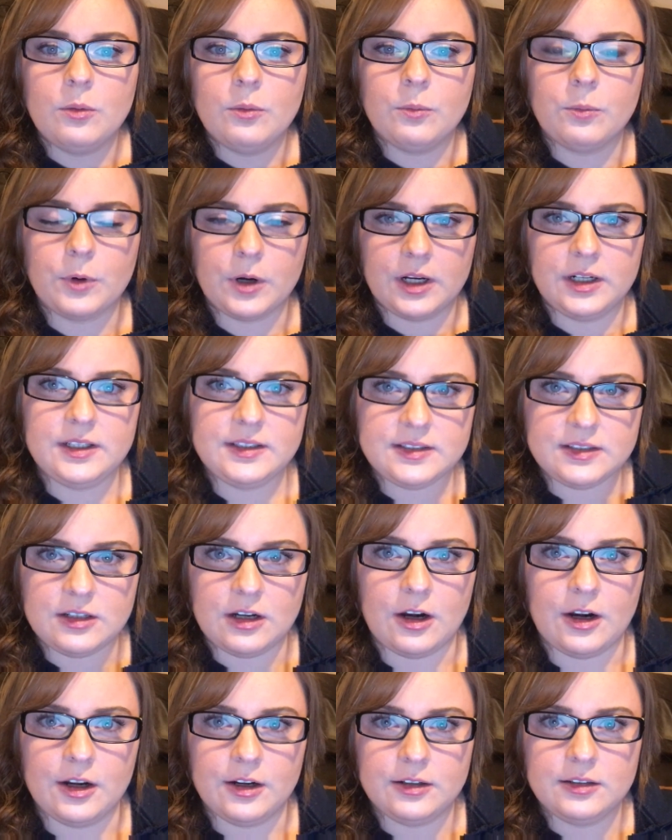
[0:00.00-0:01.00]
We're going to
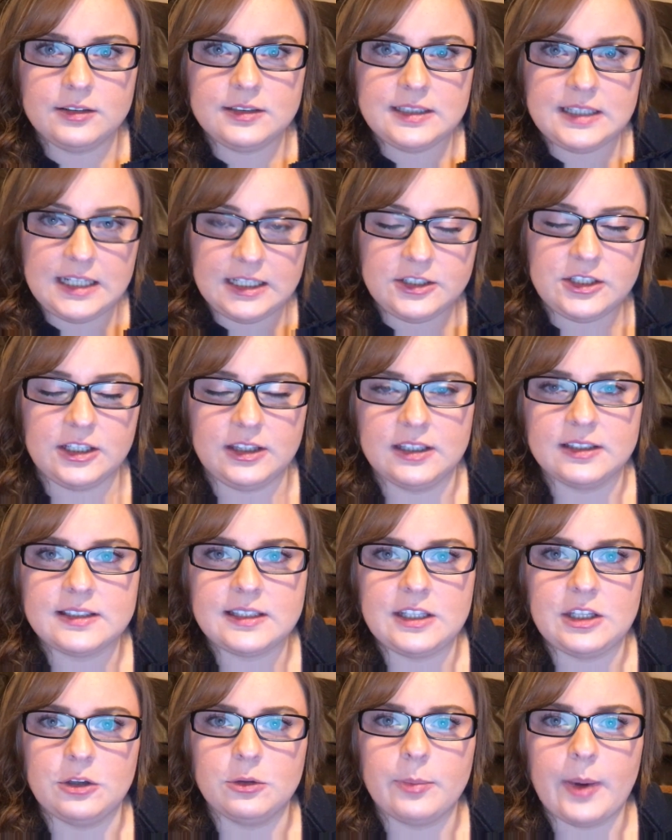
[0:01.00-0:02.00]
start teaching this
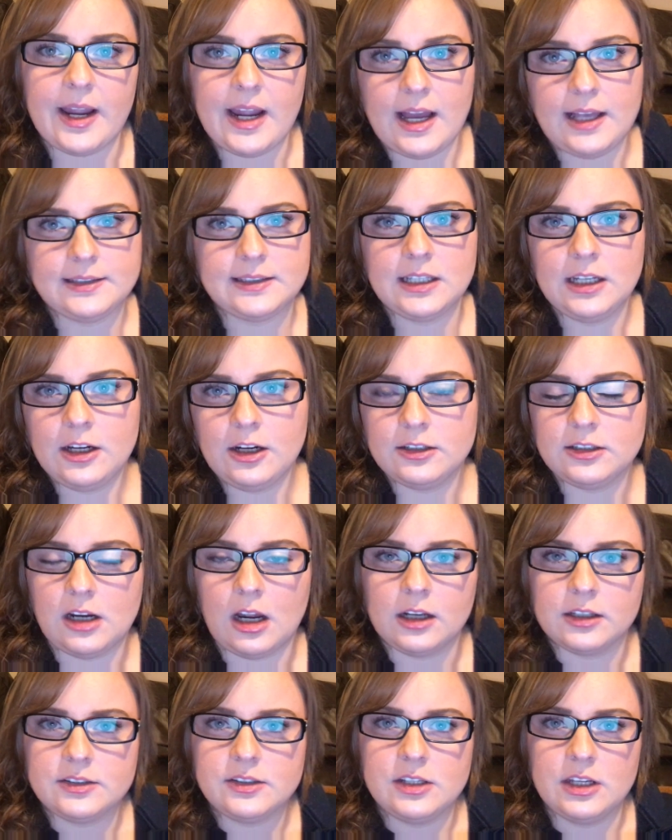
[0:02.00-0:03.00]
cue by asking our
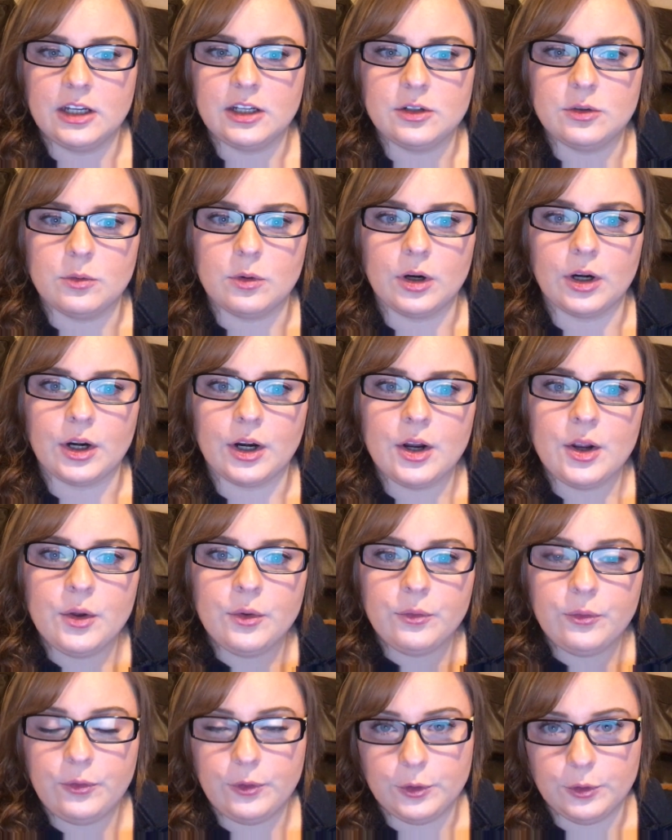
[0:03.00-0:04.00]
dogs to ignore
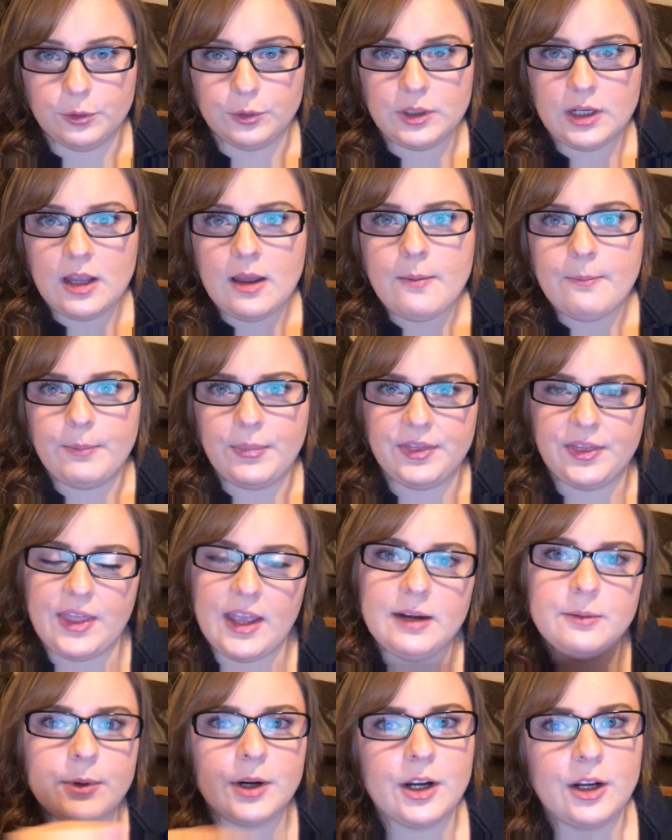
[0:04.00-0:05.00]
food. But
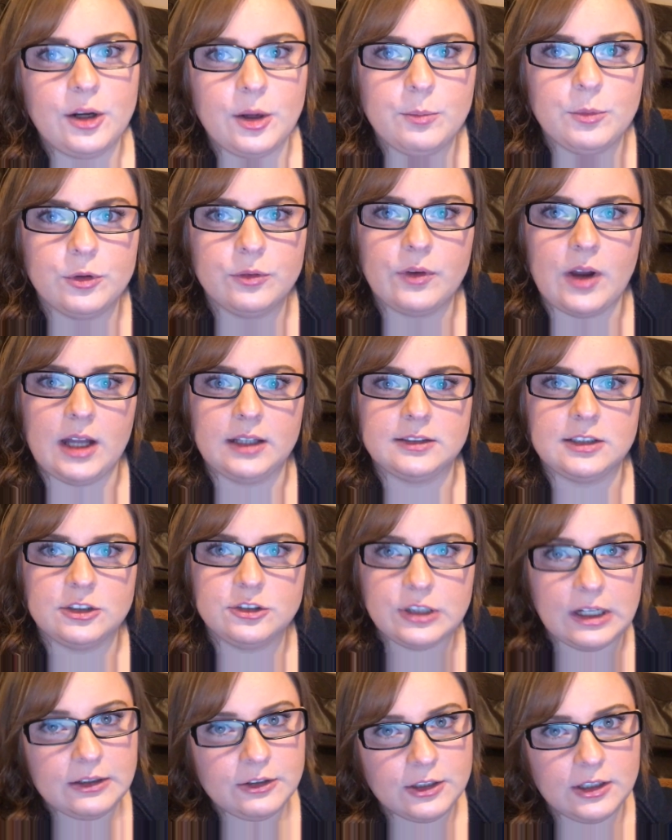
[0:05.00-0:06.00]
then we're going to move on to
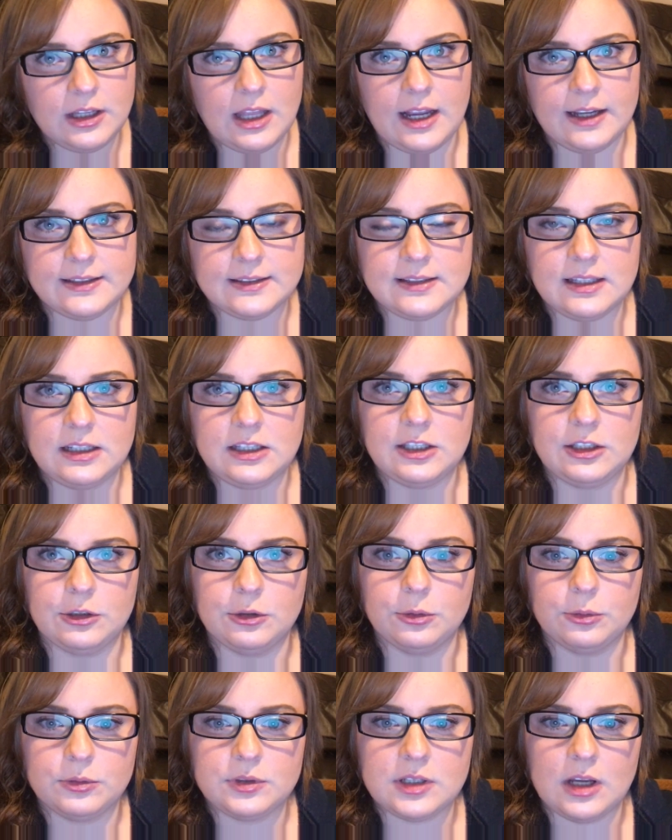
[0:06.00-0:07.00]
generalize the
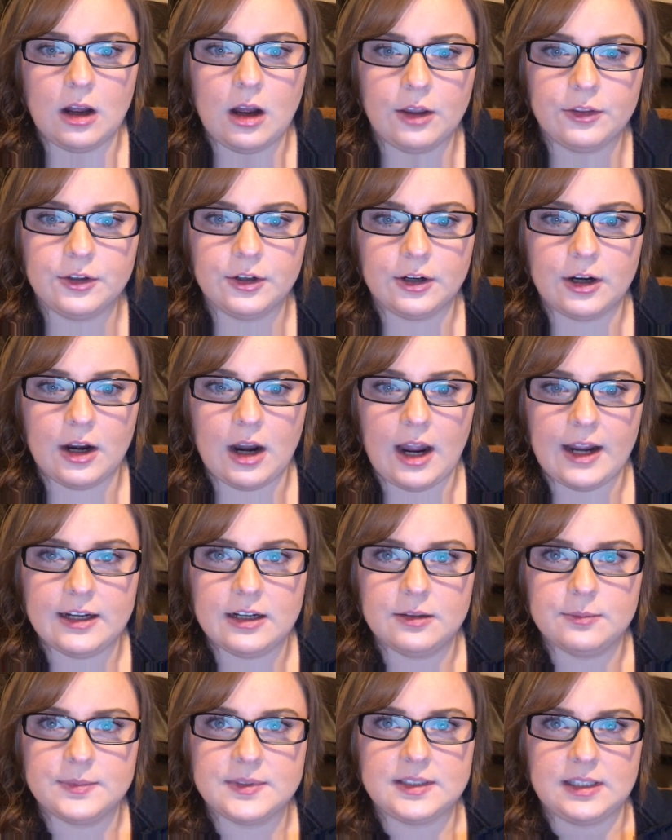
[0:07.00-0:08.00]
cue to other
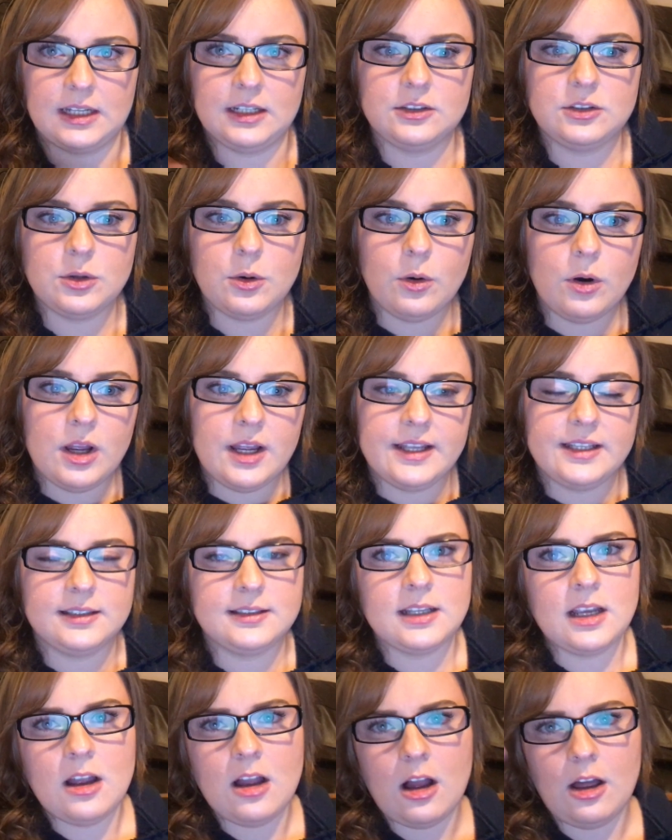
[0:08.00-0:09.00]
items like toys,
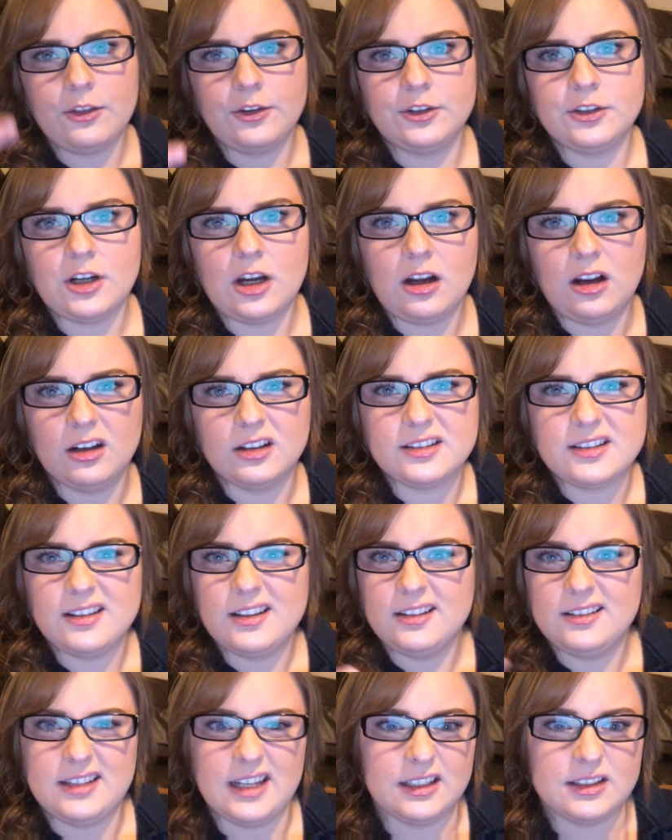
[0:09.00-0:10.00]
other dogs,
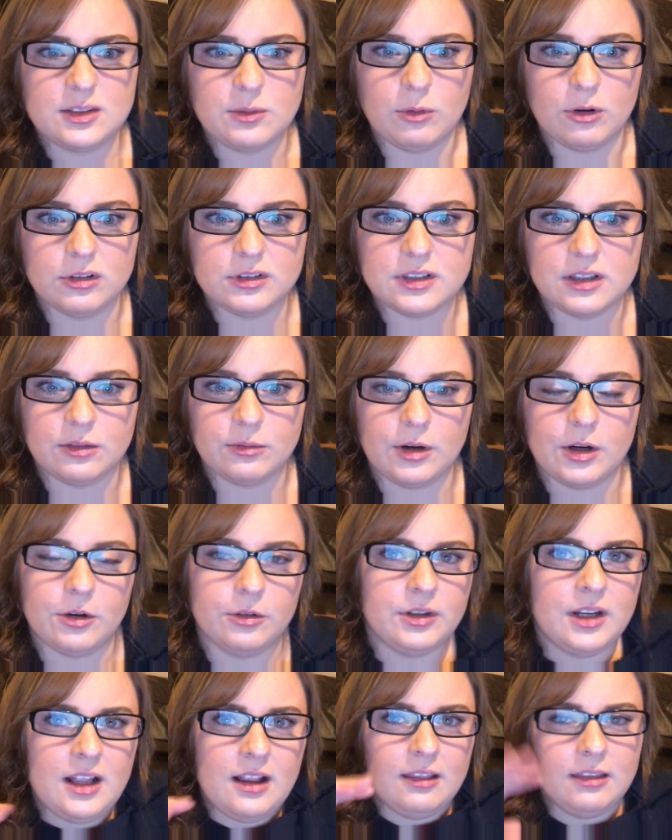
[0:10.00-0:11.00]
dead squirrels on the
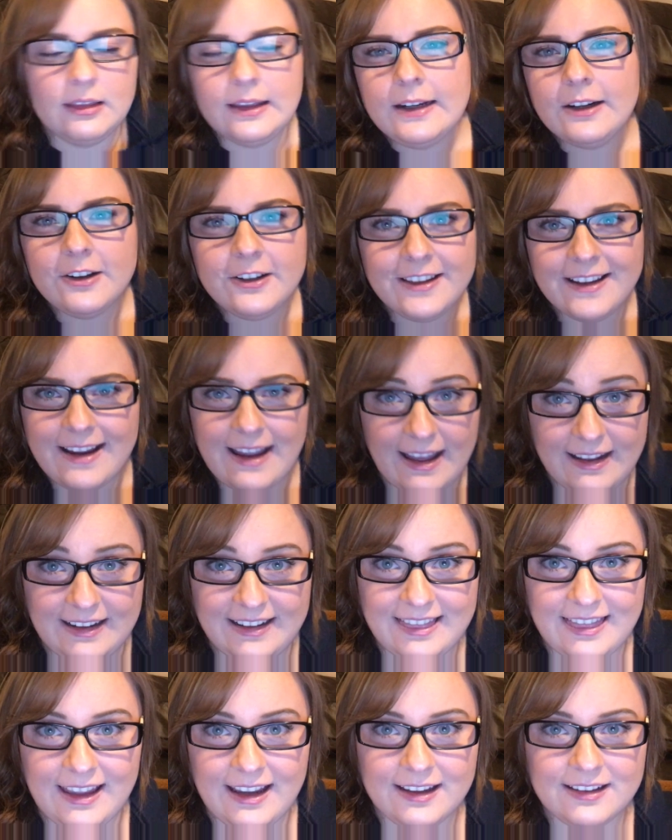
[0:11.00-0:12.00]
road, literally
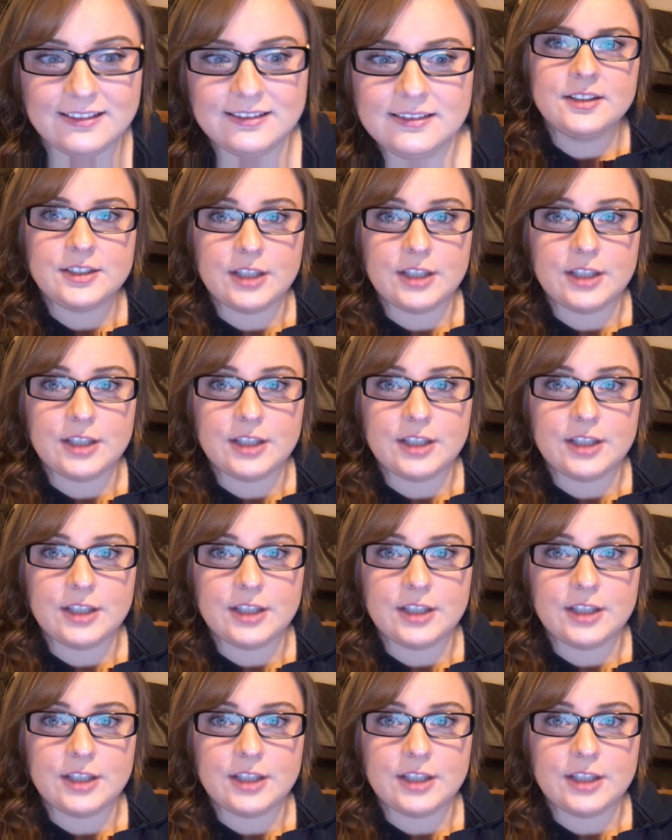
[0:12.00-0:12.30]
anything.